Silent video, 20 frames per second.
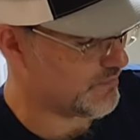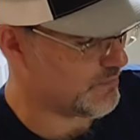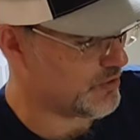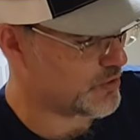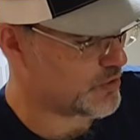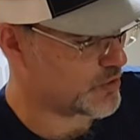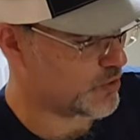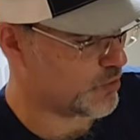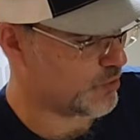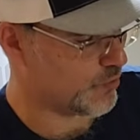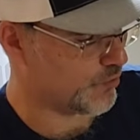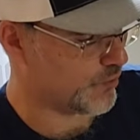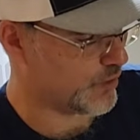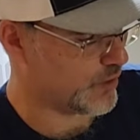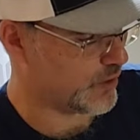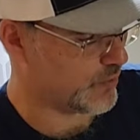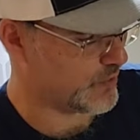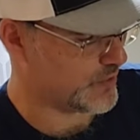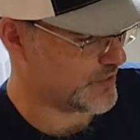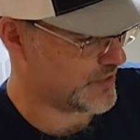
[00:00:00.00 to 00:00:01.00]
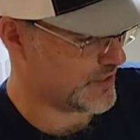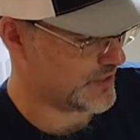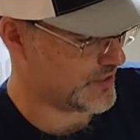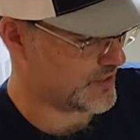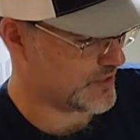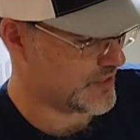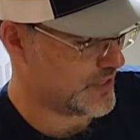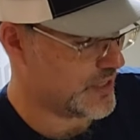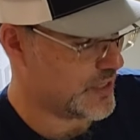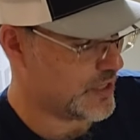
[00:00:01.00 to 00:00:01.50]
of musical
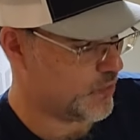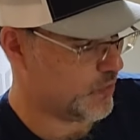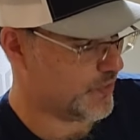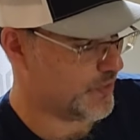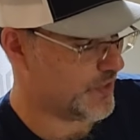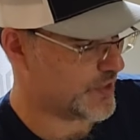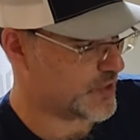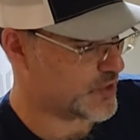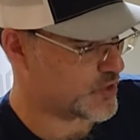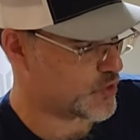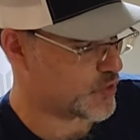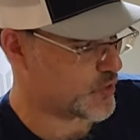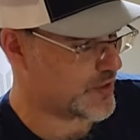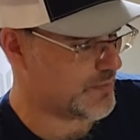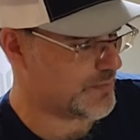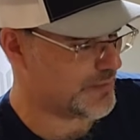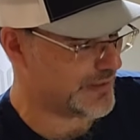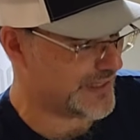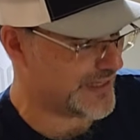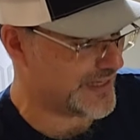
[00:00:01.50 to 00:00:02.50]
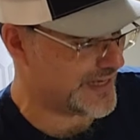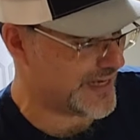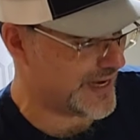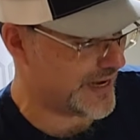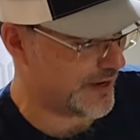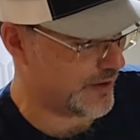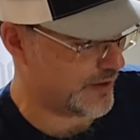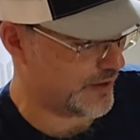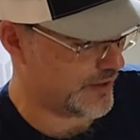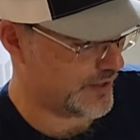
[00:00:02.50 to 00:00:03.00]
frequencies with extreme
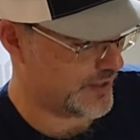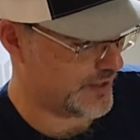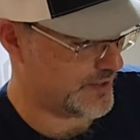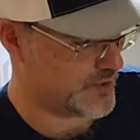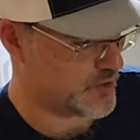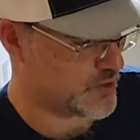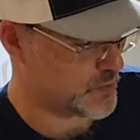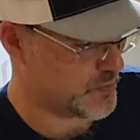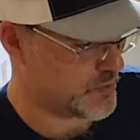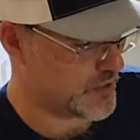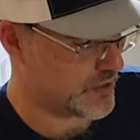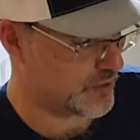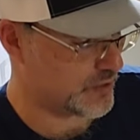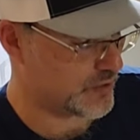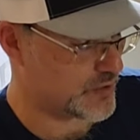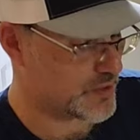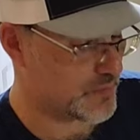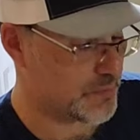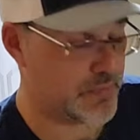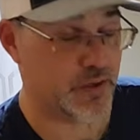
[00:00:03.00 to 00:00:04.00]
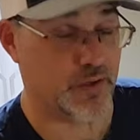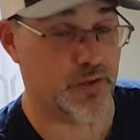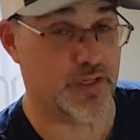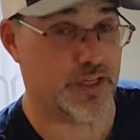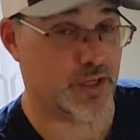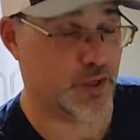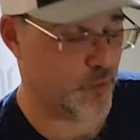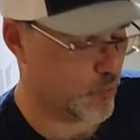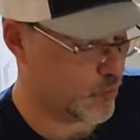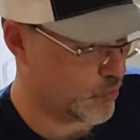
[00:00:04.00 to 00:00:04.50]
linearity. The speaker's
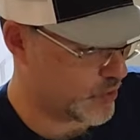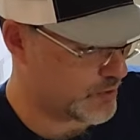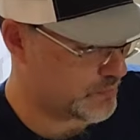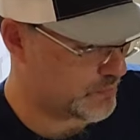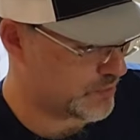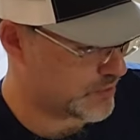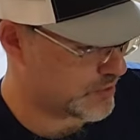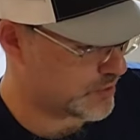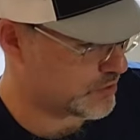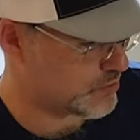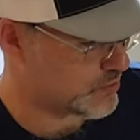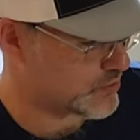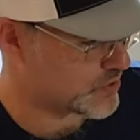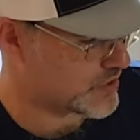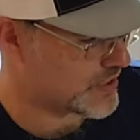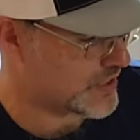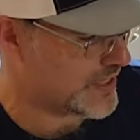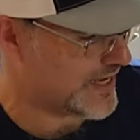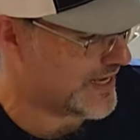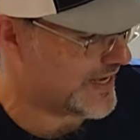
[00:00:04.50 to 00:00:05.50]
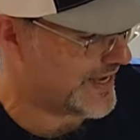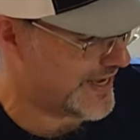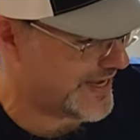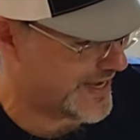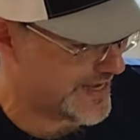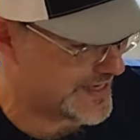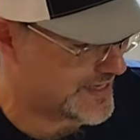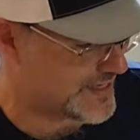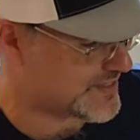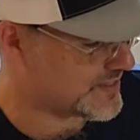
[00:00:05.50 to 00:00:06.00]
ability to reproduce
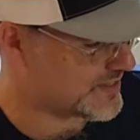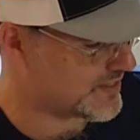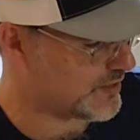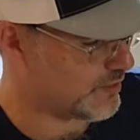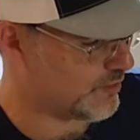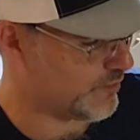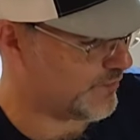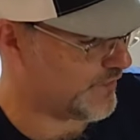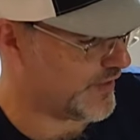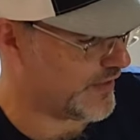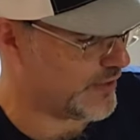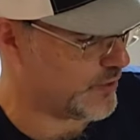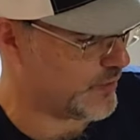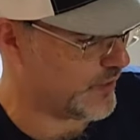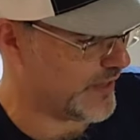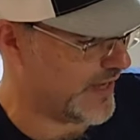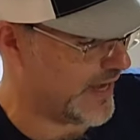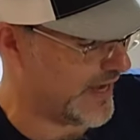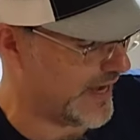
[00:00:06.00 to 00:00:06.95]
any signal fed to it